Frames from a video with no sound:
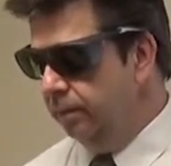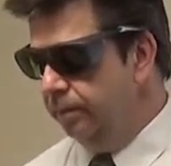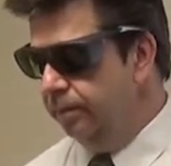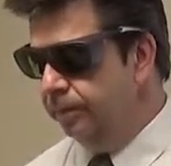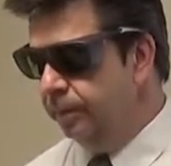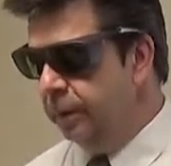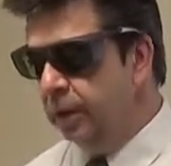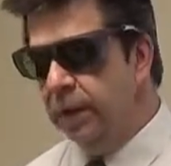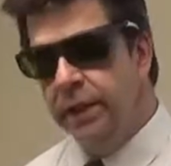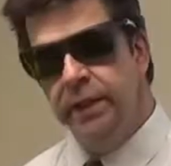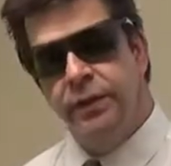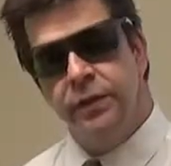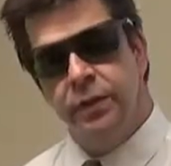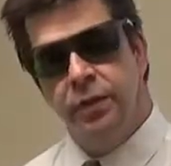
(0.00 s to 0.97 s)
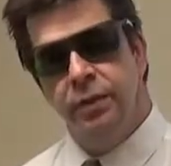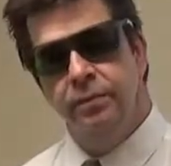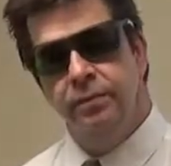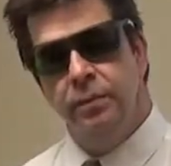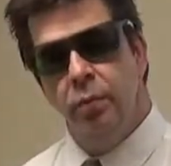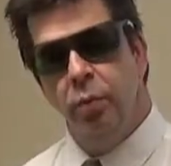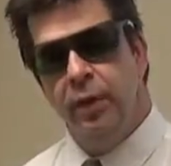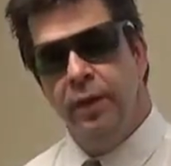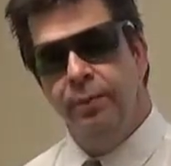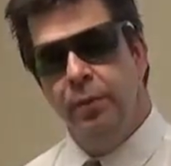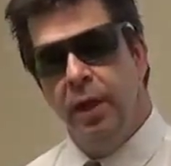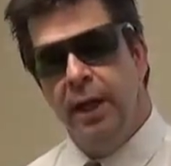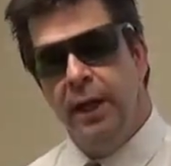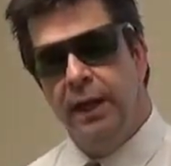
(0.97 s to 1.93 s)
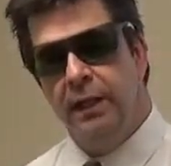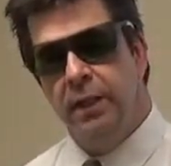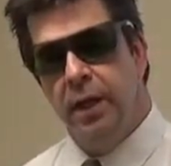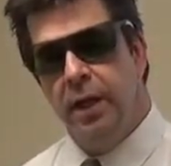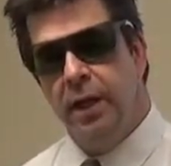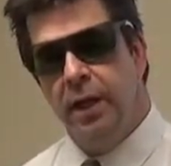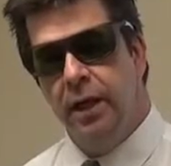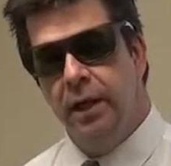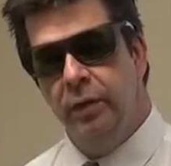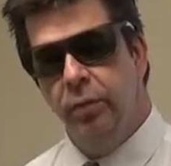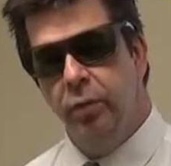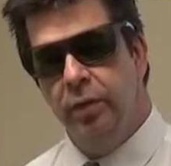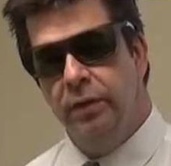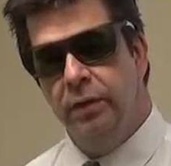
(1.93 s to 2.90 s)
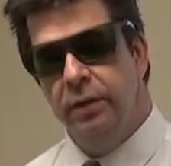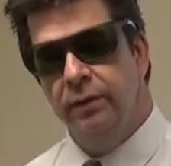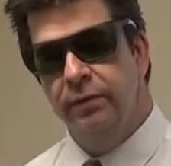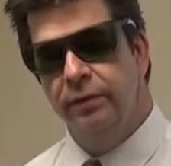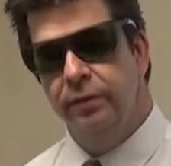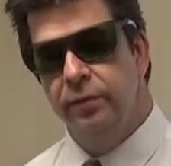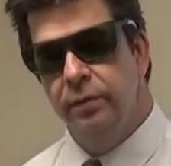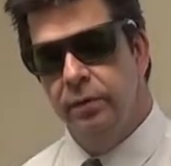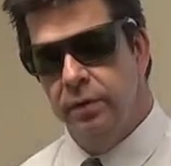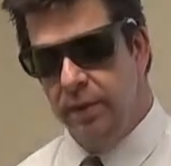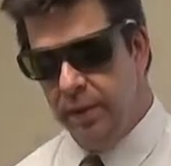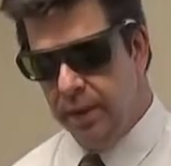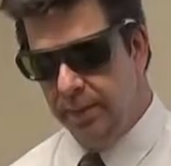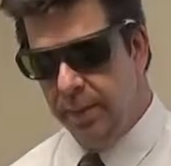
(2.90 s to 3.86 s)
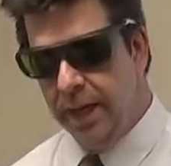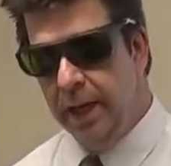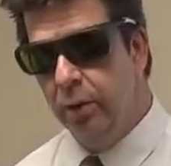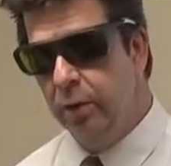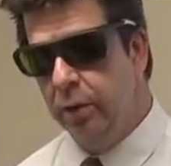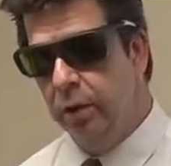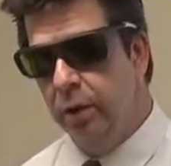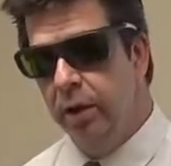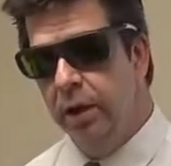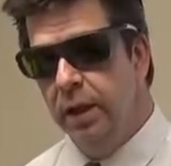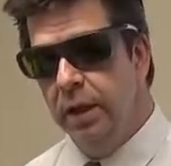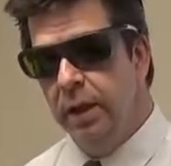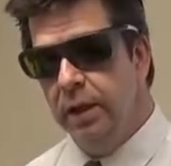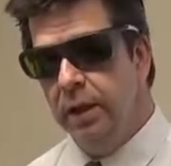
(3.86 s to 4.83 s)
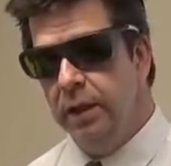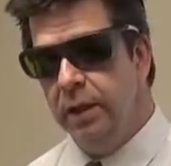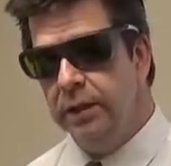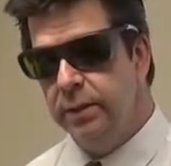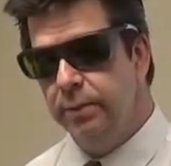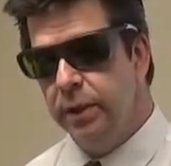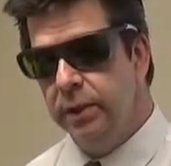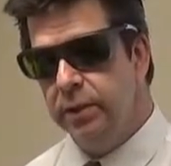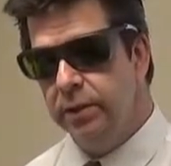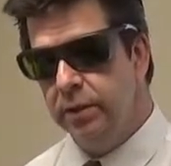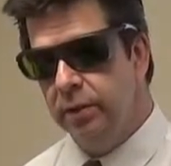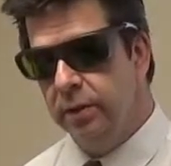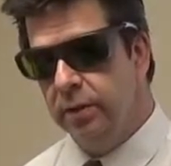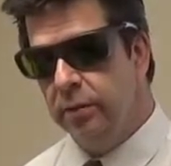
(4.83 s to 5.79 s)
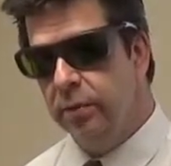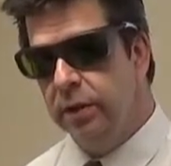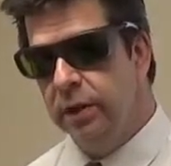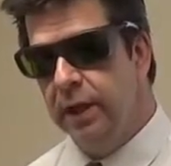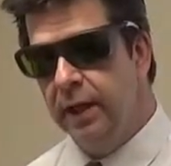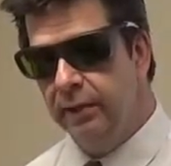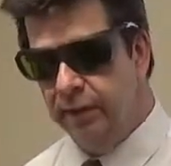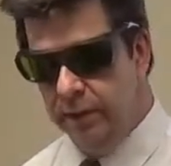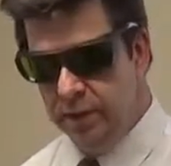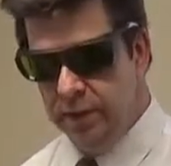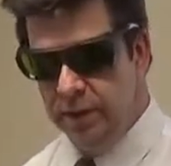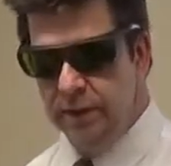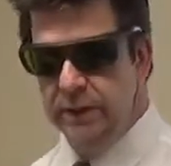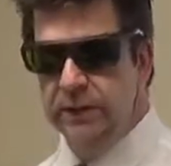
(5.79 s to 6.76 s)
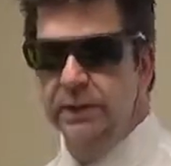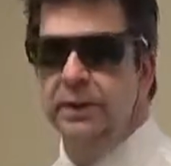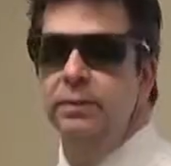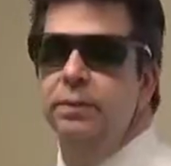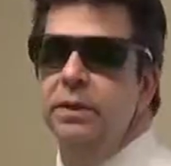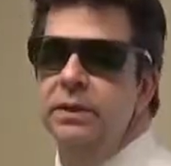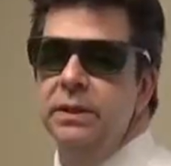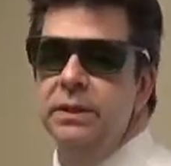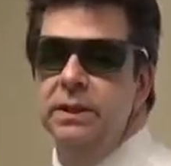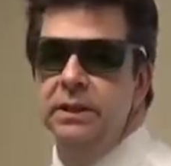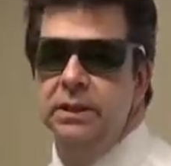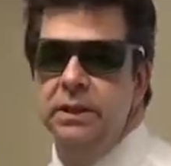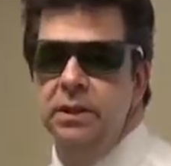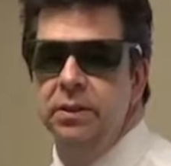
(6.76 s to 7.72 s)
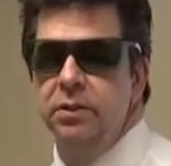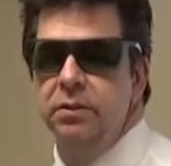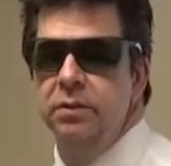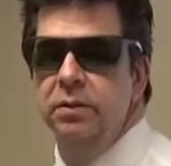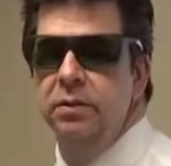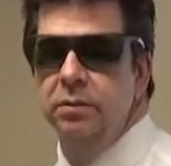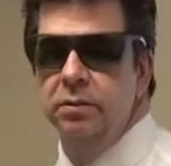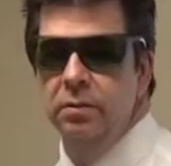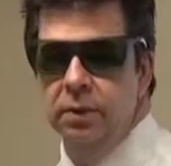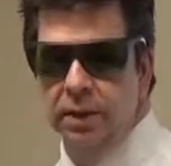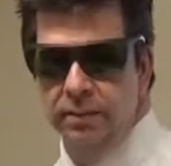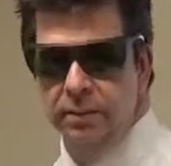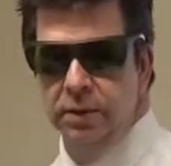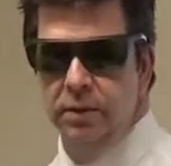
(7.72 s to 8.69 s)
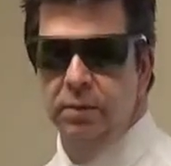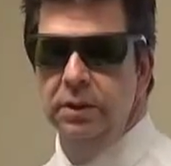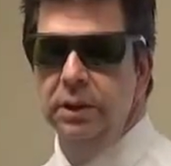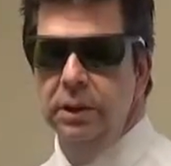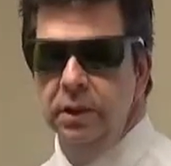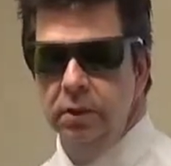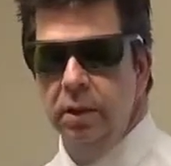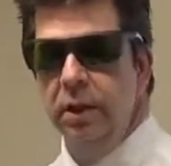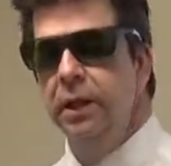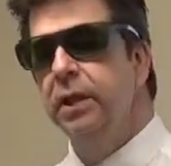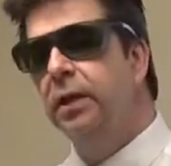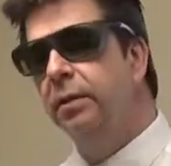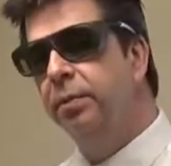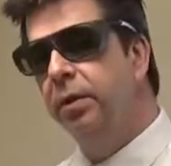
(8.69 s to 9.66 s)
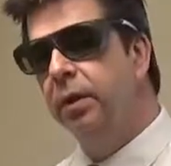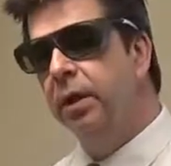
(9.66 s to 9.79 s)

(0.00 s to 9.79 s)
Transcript: Laser, when applied with enough power, can actually penetrate 3.5 inches deep into the tissue. So when it comes to a knee or a hip,